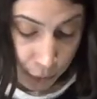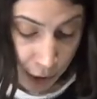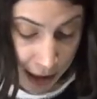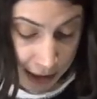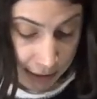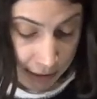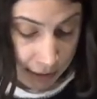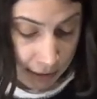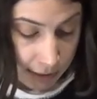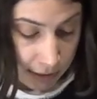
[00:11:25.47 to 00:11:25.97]

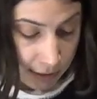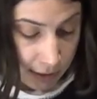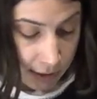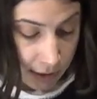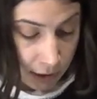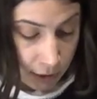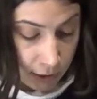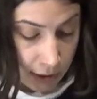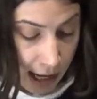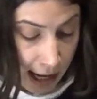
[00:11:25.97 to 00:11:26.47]
present
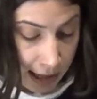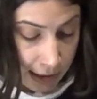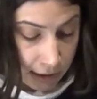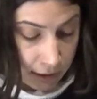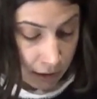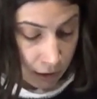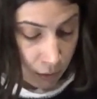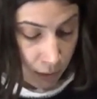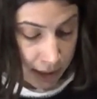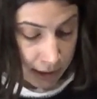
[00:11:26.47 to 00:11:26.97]
that could
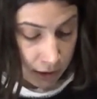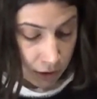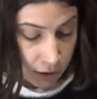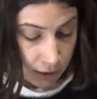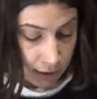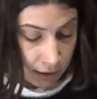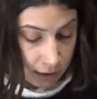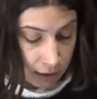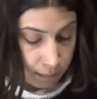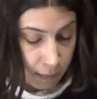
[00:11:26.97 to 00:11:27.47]
answer
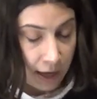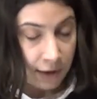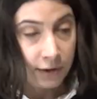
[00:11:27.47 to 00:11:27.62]
questions by